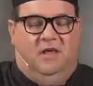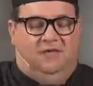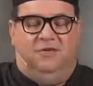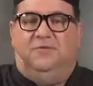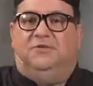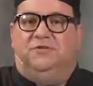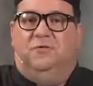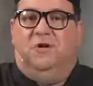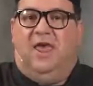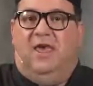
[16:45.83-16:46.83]
It's to be
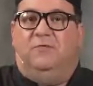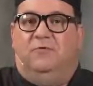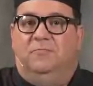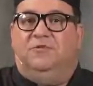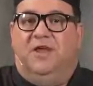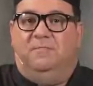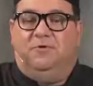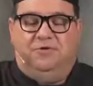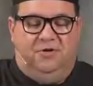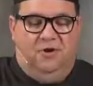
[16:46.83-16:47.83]
stored at room
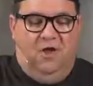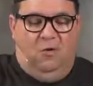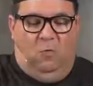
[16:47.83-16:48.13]
temperature.